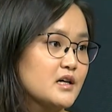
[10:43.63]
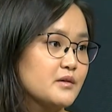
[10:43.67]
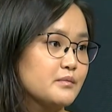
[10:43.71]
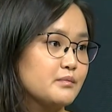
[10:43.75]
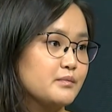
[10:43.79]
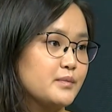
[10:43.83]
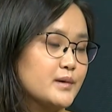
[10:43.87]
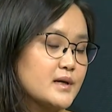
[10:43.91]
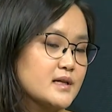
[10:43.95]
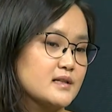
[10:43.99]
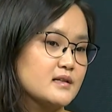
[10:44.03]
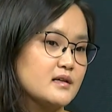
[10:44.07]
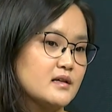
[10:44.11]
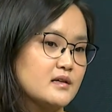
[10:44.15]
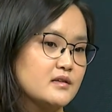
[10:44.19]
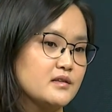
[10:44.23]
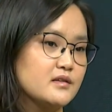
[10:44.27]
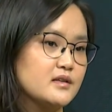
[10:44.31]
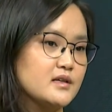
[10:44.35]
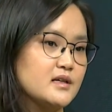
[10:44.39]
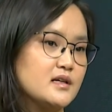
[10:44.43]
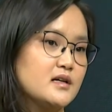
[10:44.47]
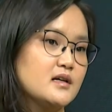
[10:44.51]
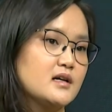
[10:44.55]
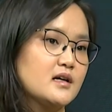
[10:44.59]
but in
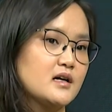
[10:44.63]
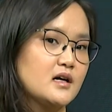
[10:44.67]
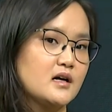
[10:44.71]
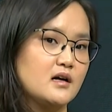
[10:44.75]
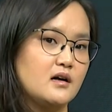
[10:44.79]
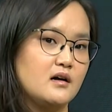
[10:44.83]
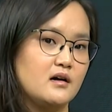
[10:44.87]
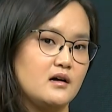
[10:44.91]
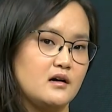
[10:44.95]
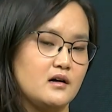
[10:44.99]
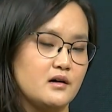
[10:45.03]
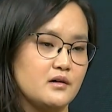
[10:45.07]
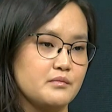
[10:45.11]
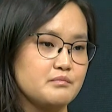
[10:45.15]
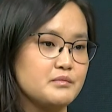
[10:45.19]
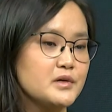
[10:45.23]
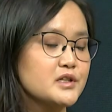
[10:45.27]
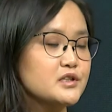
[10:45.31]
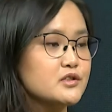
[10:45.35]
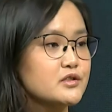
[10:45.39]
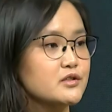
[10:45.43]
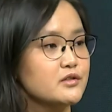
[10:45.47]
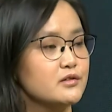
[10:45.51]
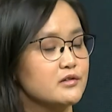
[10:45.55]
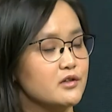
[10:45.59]
the
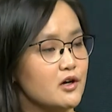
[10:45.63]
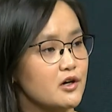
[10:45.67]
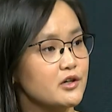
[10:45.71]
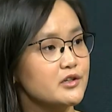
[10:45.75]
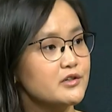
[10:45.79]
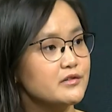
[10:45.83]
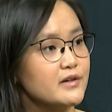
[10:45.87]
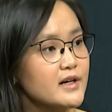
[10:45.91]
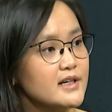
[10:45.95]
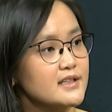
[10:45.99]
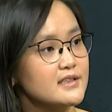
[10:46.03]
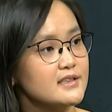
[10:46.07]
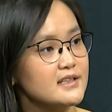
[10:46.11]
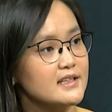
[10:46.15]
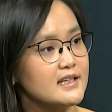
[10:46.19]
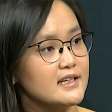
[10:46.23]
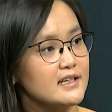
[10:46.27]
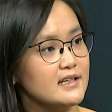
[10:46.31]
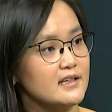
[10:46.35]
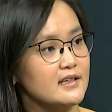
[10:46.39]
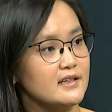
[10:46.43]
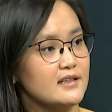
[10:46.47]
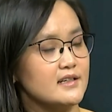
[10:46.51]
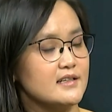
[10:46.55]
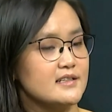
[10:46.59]
mid to long run,
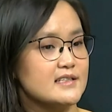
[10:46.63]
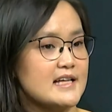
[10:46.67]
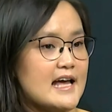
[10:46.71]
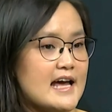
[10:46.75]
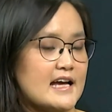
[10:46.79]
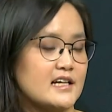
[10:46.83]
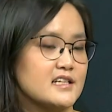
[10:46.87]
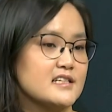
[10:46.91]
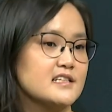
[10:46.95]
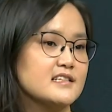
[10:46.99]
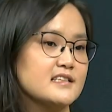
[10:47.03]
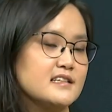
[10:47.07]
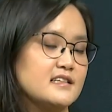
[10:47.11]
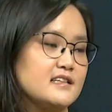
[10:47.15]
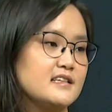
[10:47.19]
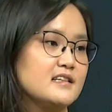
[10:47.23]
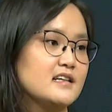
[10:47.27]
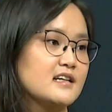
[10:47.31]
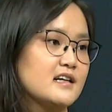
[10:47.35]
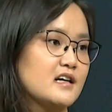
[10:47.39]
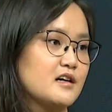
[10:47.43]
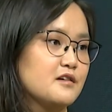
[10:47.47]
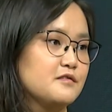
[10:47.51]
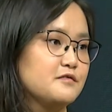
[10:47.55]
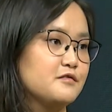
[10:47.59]
it is actually
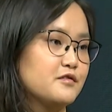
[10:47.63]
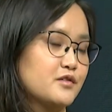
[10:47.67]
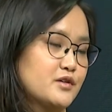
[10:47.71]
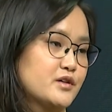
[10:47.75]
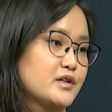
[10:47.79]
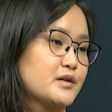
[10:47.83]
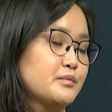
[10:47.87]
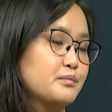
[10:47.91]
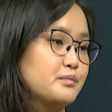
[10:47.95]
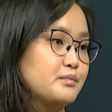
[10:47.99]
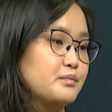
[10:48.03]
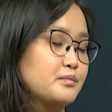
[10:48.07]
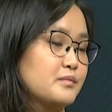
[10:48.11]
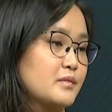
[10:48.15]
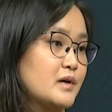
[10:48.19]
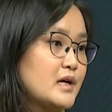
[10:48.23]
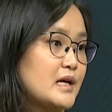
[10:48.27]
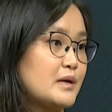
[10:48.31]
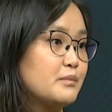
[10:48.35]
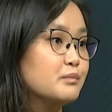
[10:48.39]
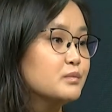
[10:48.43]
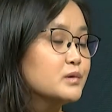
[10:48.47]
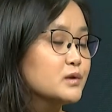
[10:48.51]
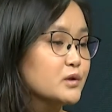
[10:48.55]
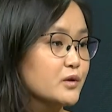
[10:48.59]
for
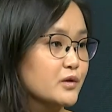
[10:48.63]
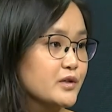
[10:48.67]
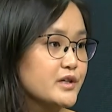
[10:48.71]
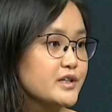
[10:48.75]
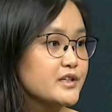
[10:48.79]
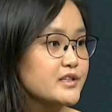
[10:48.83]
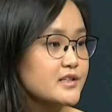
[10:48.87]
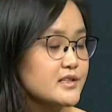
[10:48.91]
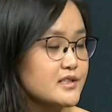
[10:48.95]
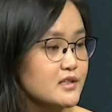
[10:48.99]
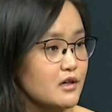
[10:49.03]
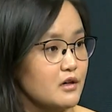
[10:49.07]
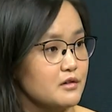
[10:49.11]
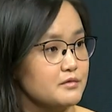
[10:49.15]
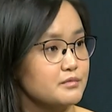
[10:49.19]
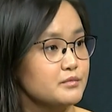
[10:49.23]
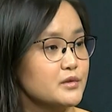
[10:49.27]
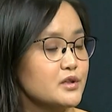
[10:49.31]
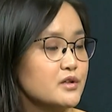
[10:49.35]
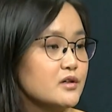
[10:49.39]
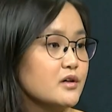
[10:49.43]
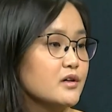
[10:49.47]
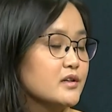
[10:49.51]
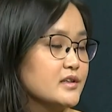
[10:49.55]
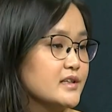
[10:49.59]
employers of
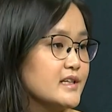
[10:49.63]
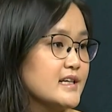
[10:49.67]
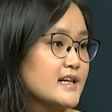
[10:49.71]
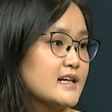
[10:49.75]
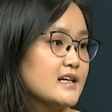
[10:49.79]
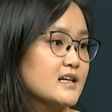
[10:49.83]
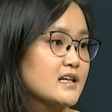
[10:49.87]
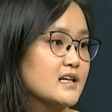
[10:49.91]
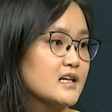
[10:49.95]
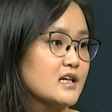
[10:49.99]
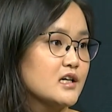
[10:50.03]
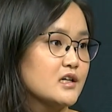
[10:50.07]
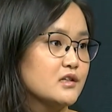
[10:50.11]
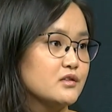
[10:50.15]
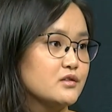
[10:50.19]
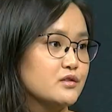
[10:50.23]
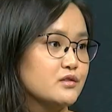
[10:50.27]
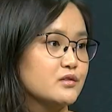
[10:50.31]
Mongolia to